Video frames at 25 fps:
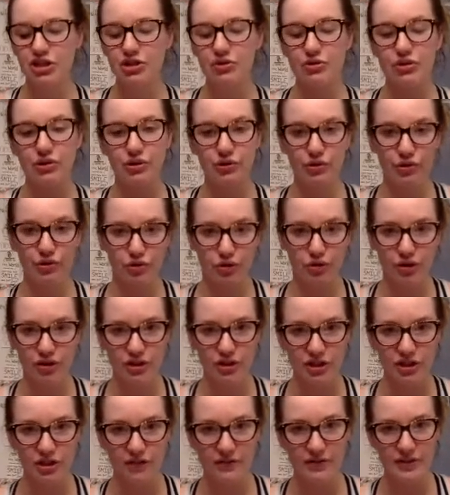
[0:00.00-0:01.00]
You can record
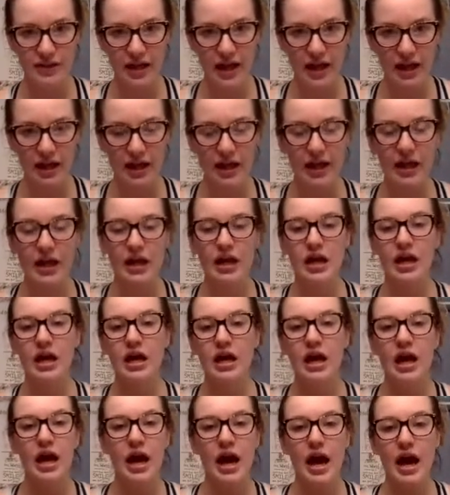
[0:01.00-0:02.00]
yourself saying it,
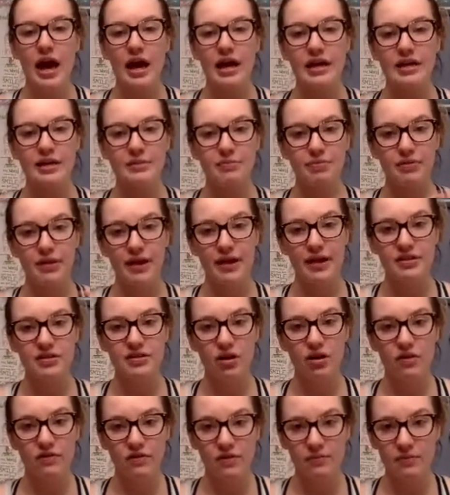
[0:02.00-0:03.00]
and it plays
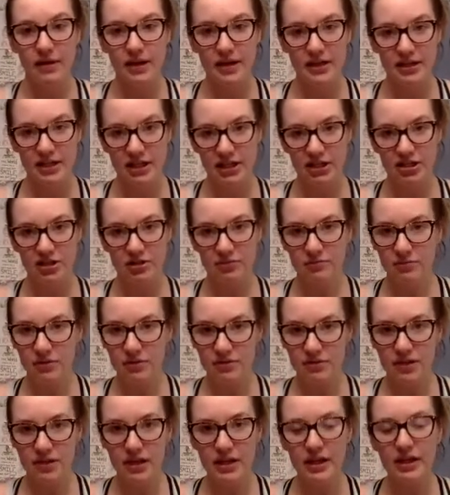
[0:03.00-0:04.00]
over meditation
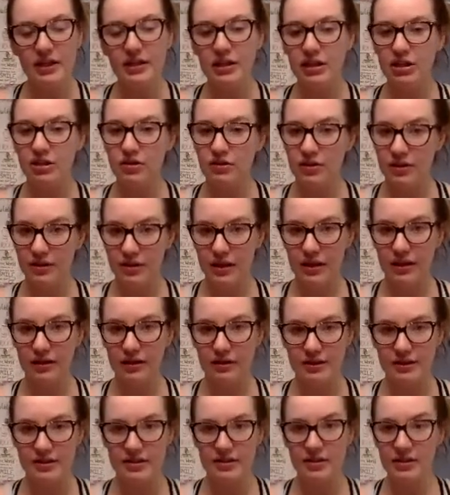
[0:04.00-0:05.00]
music, and then you can like
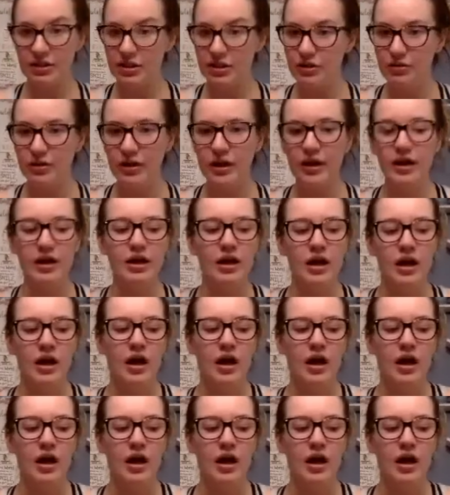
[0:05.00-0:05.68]
listen to it.